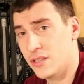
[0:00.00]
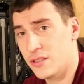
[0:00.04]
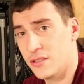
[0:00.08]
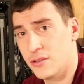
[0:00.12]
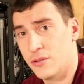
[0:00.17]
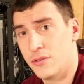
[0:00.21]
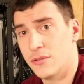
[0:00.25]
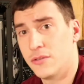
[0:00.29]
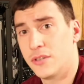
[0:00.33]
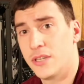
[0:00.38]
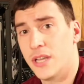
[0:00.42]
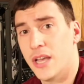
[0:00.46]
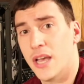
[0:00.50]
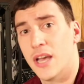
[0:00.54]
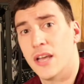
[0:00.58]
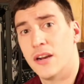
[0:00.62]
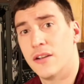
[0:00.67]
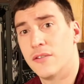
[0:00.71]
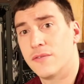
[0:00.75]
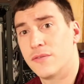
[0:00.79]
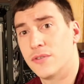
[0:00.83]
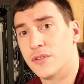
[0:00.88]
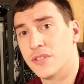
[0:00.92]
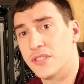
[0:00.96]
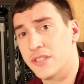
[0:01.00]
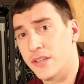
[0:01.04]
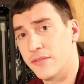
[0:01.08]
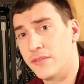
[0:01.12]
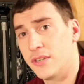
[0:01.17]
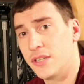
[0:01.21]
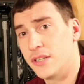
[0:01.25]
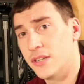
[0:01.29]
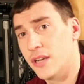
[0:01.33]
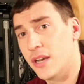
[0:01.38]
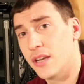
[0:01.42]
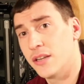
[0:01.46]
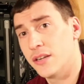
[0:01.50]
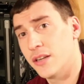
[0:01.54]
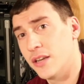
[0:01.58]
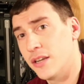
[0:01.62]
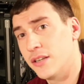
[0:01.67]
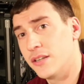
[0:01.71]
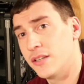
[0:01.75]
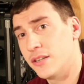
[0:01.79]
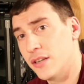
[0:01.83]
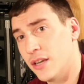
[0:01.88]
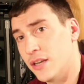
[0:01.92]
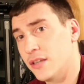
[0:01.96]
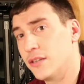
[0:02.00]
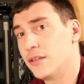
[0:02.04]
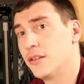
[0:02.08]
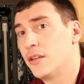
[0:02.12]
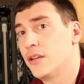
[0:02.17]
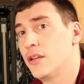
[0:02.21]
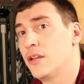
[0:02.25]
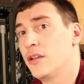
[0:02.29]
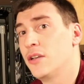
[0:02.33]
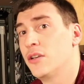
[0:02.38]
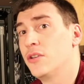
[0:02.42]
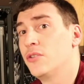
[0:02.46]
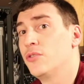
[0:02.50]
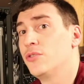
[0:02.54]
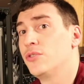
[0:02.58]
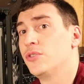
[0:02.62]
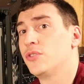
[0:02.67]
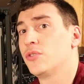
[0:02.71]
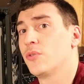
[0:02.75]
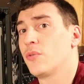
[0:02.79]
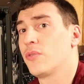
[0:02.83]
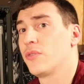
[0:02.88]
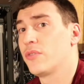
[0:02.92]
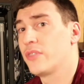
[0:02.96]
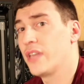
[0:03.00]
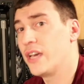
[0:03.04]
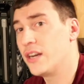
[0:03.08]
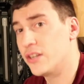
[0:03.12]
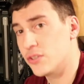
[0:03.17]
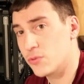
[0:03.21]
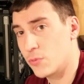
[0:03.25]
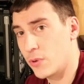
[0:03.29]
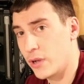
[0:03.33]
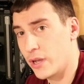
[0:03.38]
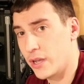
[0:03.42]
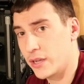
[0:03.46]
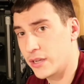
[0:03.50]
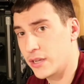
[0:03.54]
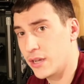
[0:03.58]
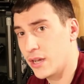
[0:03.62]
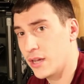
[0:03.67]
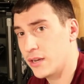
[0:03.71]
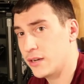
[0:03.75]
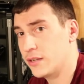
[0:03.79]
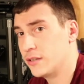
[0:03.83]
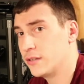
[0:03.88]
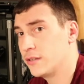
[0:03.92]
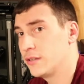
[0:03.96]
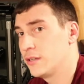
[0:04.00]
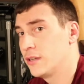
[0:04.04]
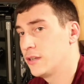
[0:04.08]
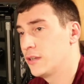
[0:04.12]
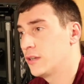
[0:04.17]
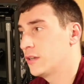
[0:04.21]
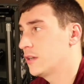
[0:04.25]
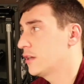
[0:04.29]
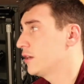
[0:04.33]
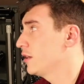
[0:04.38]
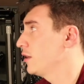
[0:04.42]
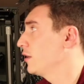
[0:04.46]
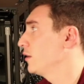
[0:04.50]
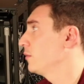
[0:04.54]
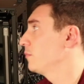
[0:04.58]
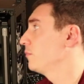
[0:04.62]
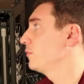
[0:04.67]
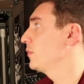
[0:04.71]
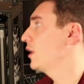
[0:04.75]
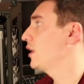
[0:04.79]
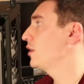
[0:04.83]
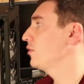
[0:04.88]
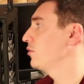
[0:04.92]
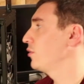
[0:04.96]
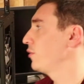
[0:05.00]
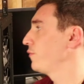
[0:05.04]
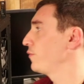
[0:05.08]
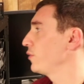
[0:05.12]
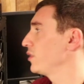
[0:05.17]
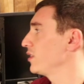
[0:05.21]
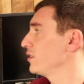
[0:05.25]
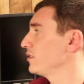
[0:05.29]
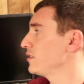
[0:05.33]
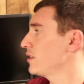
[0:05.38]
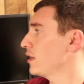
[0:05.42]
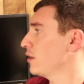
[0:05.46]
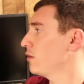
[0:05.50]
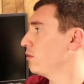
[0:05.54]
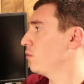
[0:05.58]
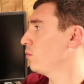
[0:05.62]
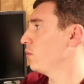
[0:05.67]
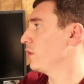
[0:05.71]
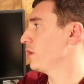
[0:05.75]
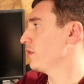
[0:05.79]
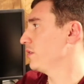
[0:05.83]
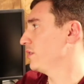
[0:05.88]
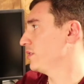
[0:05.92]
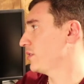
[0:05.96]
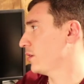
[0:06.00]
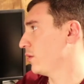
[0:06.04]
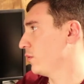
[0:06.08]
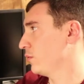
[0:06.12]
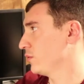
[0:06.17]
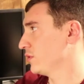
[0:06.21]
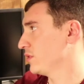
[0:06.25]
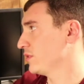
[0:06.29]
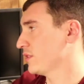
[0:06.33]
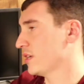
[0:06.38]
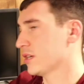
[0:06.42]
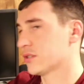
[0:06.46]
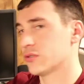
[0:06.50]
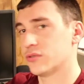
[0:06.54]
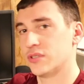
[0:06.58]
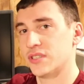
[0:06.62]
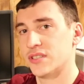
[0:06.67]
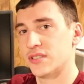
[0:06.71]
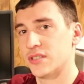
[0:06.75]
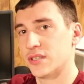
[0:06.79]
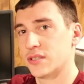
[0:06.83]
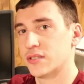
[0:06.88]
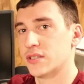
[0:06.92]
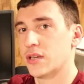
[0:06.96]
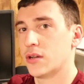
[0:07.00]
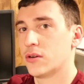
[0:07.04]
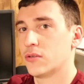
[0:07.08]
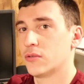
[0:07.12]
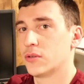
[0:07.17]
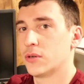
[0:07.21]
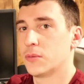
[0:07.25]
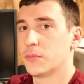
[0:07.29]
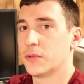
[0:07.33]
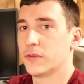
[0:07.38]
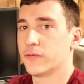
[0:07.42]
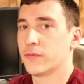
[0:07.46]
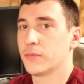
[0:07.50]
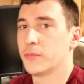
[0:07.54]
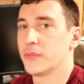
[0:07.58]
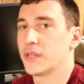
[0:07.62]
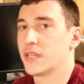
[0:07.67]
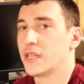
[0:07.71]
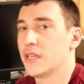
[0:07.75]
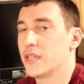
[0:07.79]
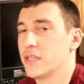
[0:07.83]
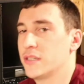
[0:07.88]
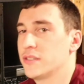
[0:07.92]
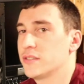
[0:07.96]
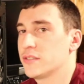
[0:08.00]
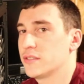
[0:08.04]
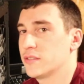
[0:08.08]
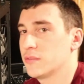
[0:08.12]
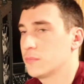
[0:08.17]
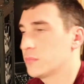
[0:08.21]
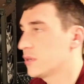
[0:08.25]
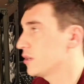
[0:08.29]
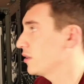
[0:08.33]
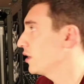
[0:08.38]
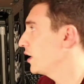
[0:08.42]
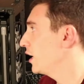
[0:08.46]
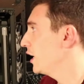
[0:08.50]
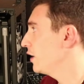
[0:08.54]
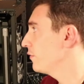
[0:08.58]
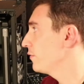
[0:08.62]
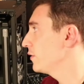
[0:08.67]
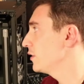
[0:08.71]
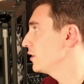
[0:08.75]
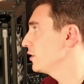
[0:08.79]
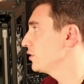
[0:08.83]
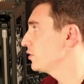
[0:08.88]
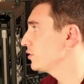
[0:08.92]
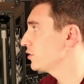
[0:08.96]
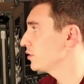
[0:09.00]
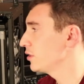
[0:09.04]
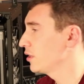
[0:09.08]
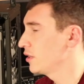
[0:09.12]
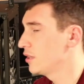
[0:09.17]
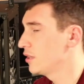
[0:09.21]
literally had it for $79.99. So that is why I got it. I don't know if you can tell, one of these hoses actually sticks out a little bit from the case, about a ½ an inch.